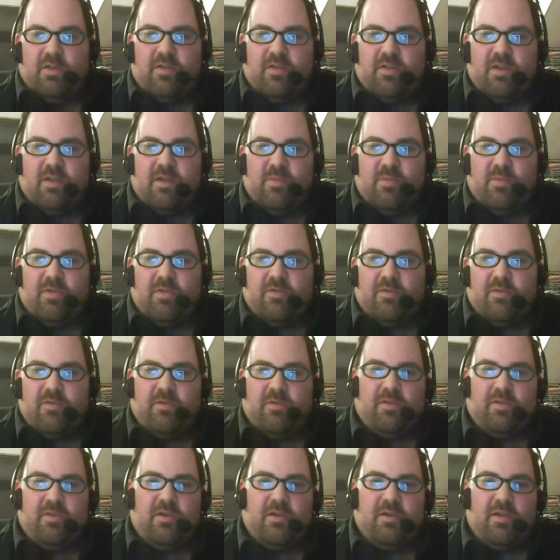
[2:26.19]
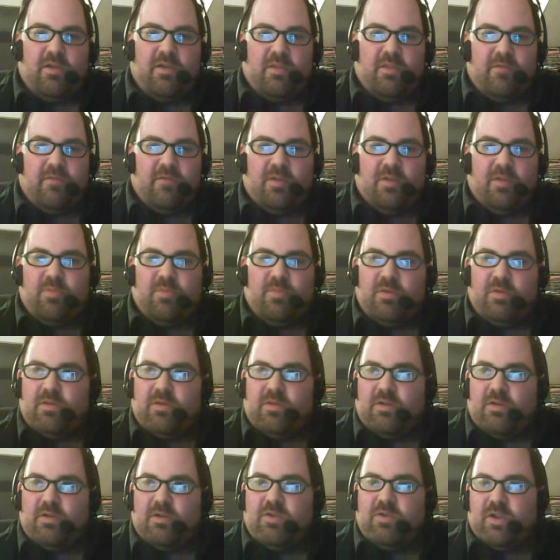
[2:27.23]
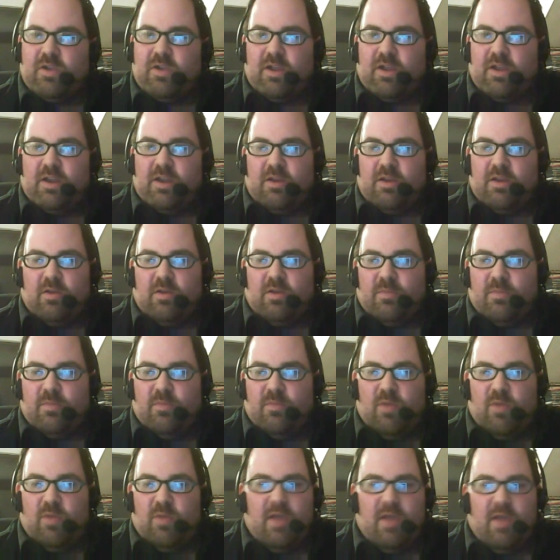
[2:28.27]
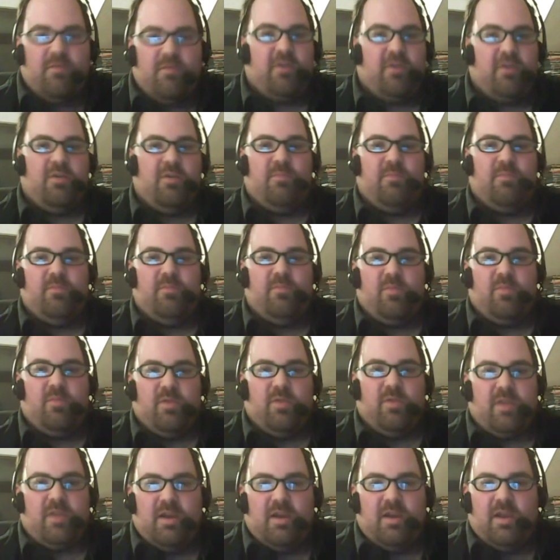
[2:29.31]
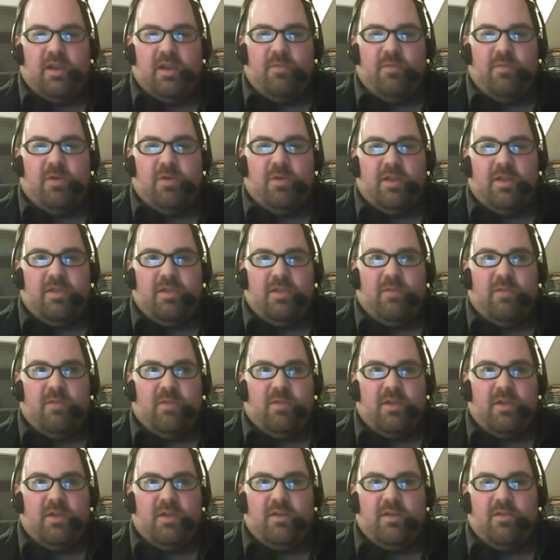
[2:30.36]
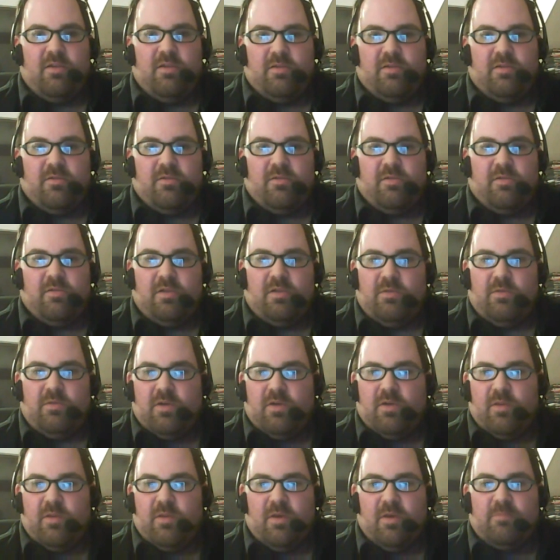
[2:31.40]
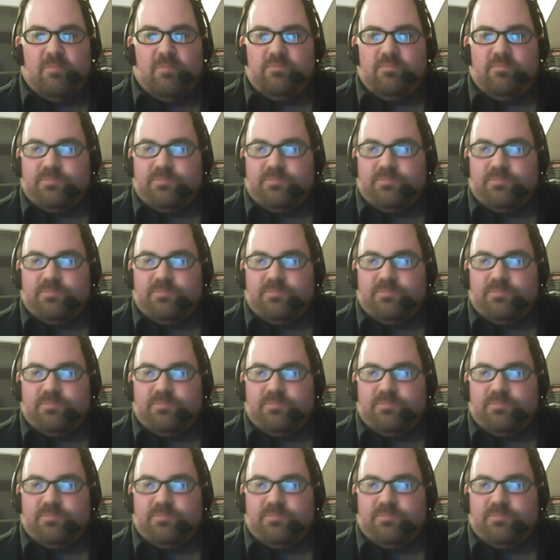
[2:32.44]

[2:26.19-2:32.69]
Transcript: Just type in scroll saw in the Facebook search, and it, every group with that name or anything related to Scroll Saw will come up.